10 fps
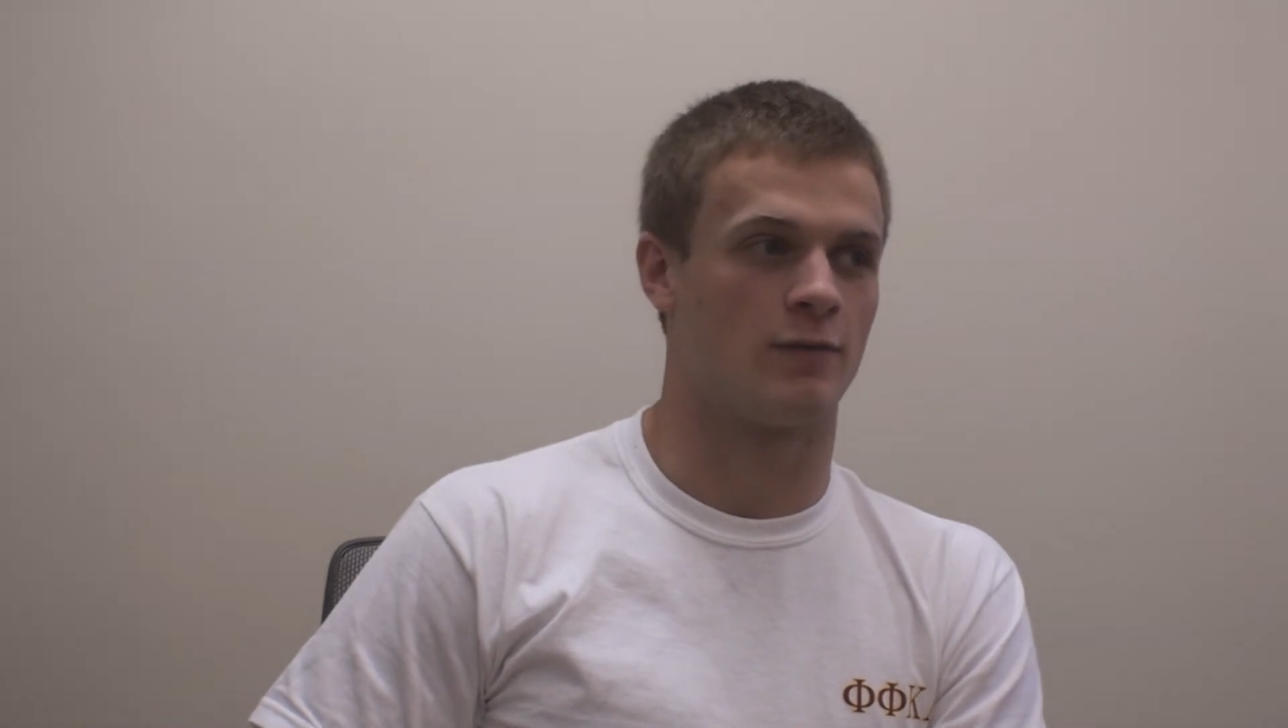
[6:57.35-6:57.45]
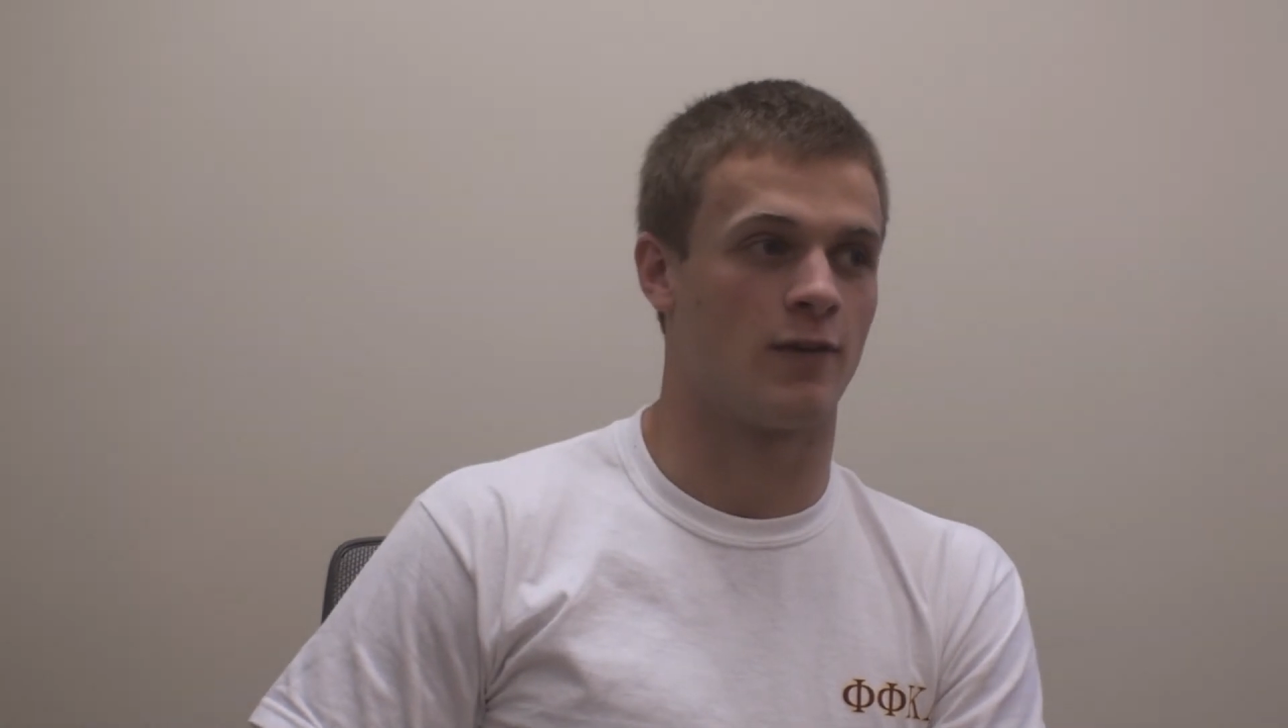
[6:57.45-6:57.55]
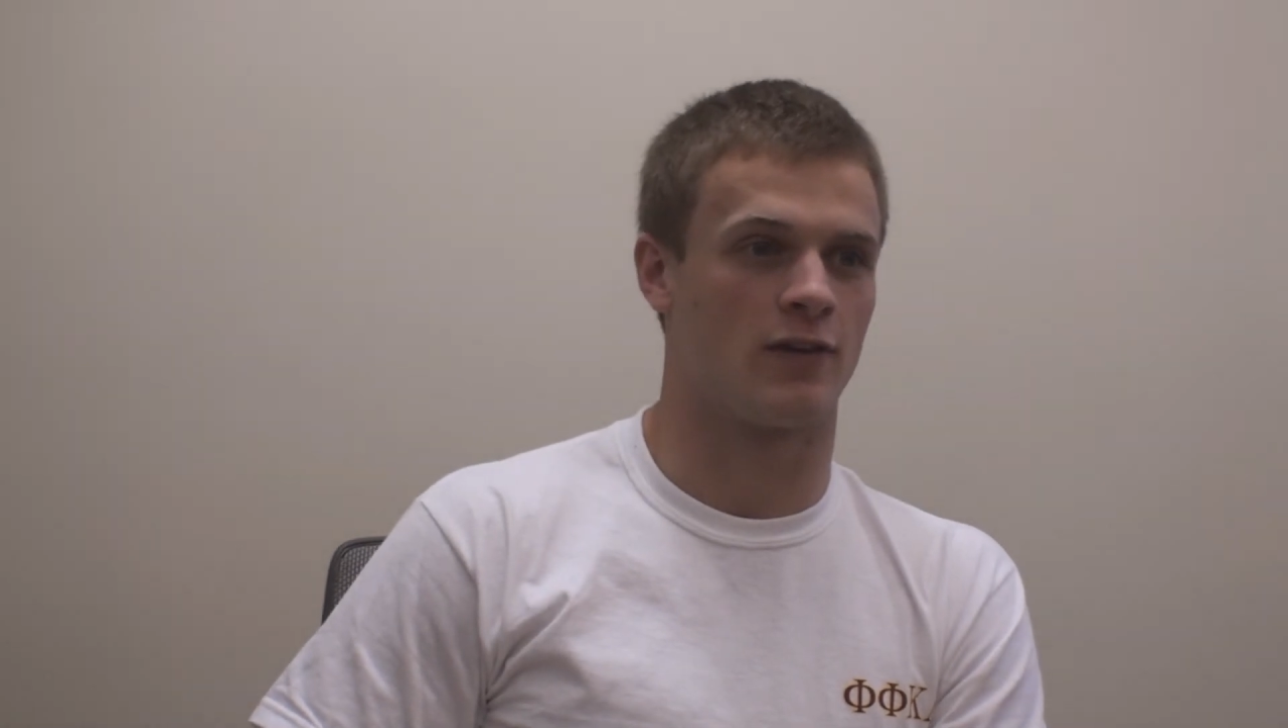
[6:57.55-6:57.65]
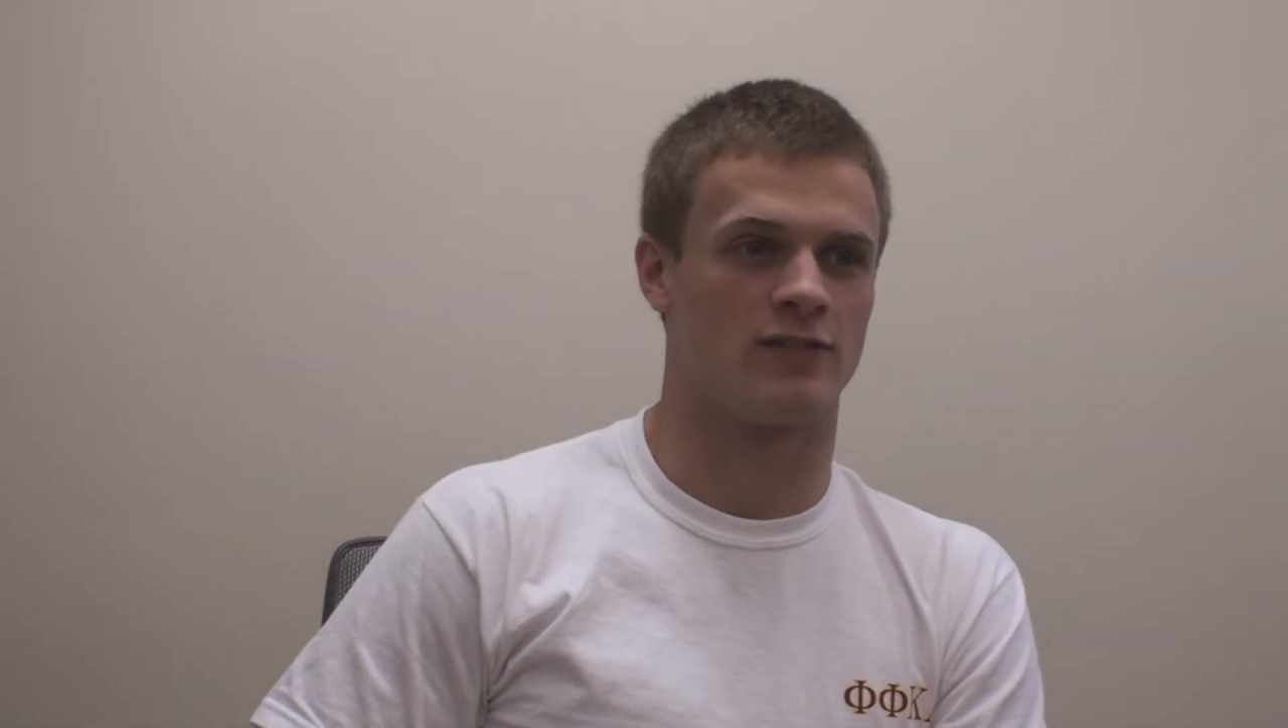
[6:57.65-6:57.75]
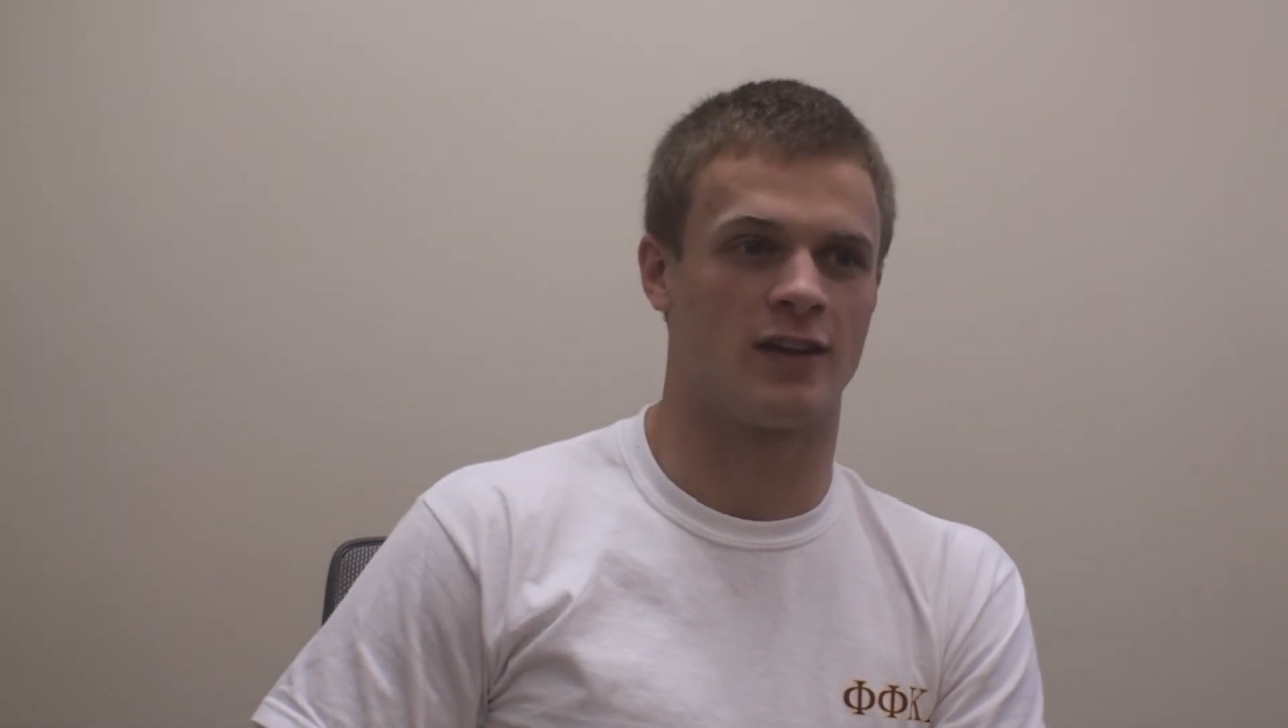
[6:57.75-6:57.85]
get
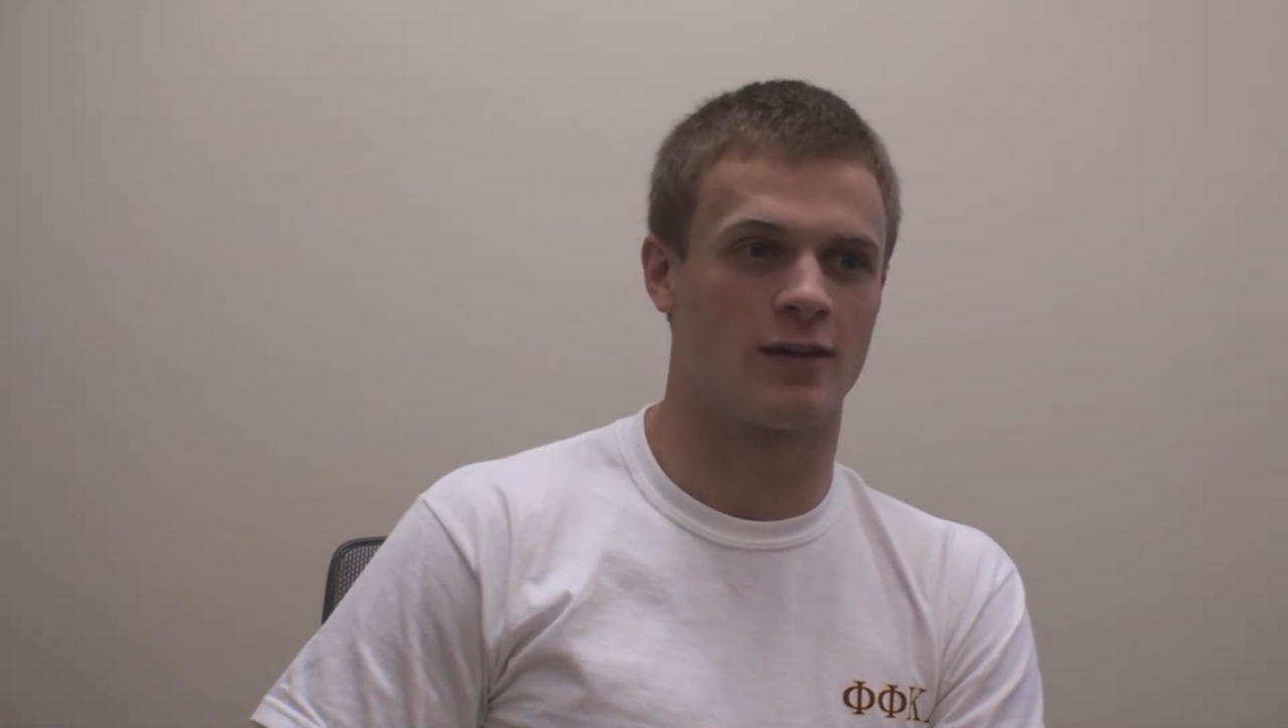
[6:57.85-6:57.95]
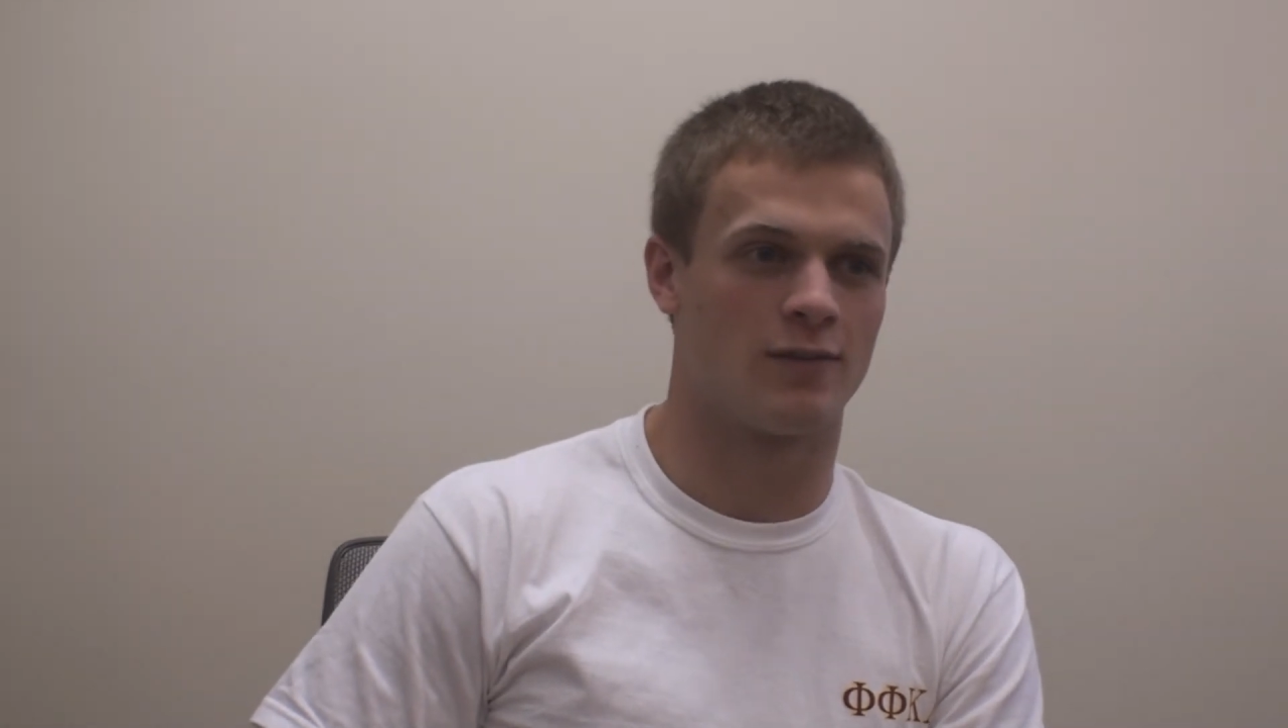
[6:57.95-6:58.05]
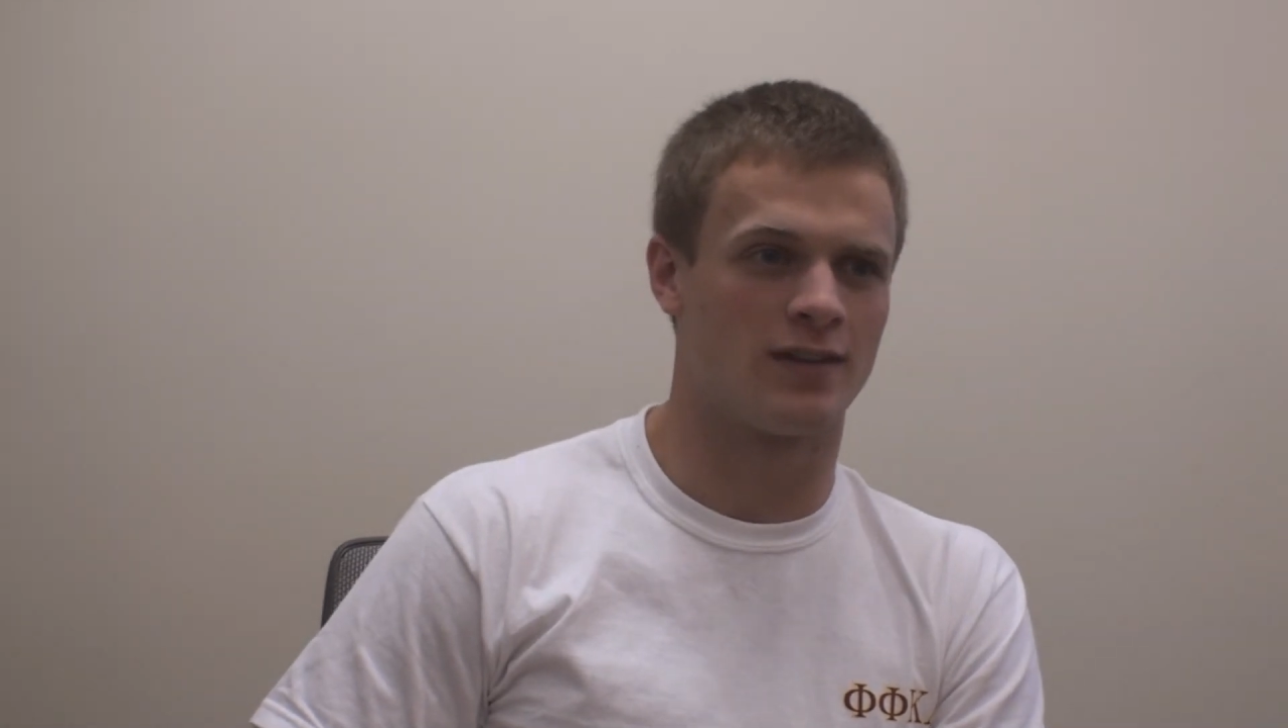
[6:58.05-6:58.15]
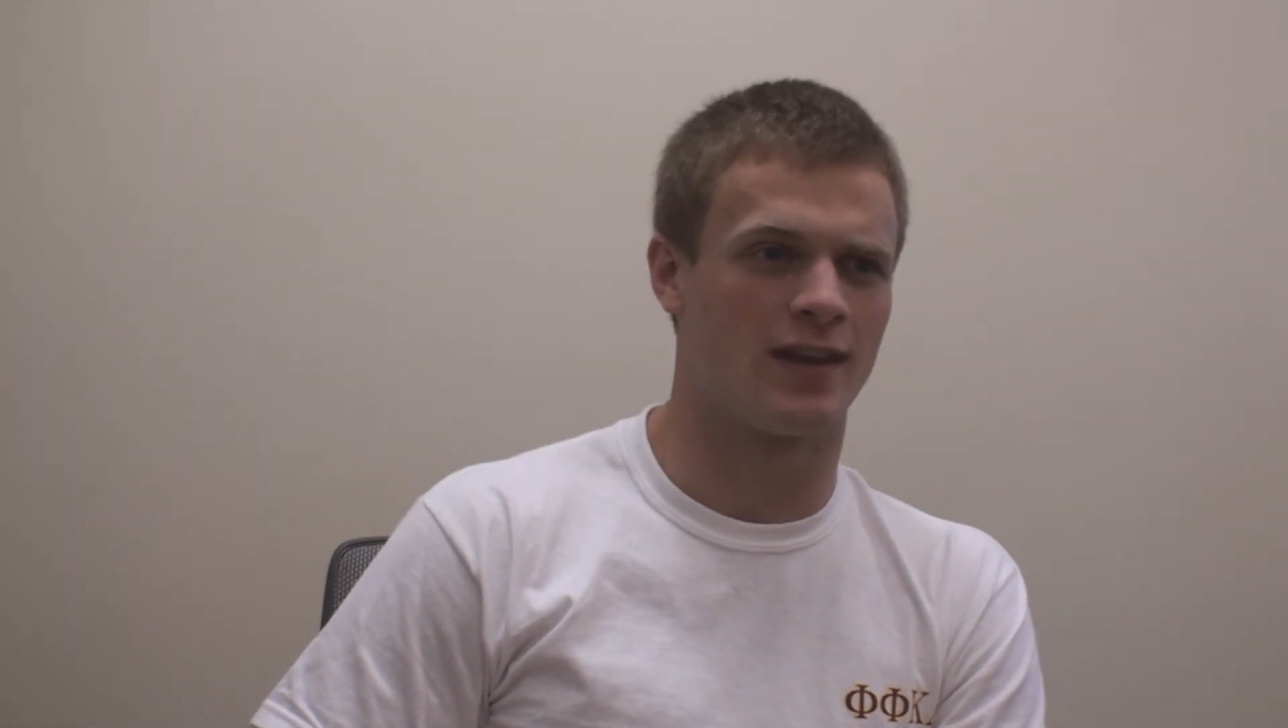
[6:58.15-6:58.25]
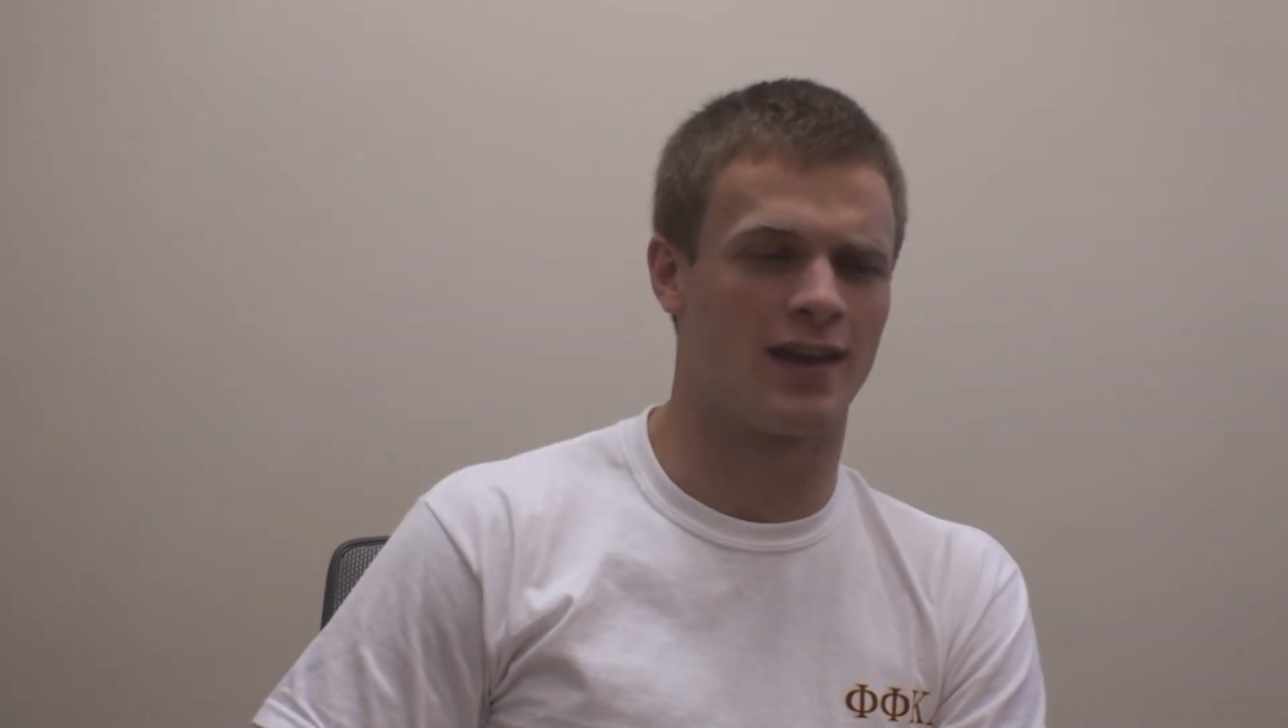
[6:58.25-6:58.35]
very sick of it.